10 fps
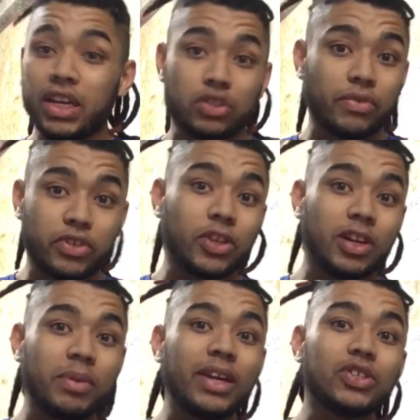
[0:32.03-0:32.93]
is obviously going
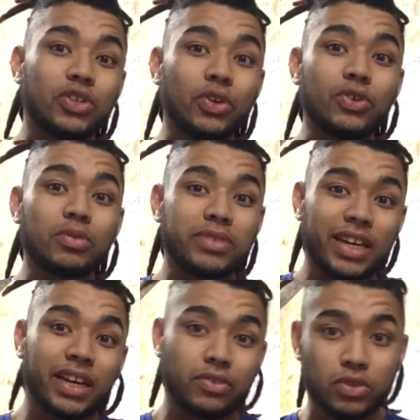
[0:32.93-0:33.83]
to be to do some
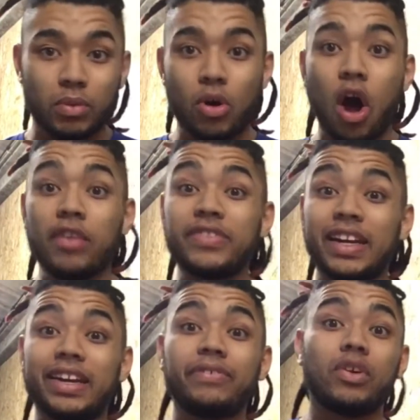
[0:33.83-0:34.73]
deadlifts or some kind of
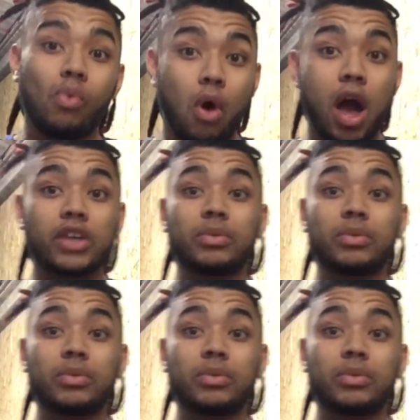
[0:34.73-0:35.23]
deadlifting work,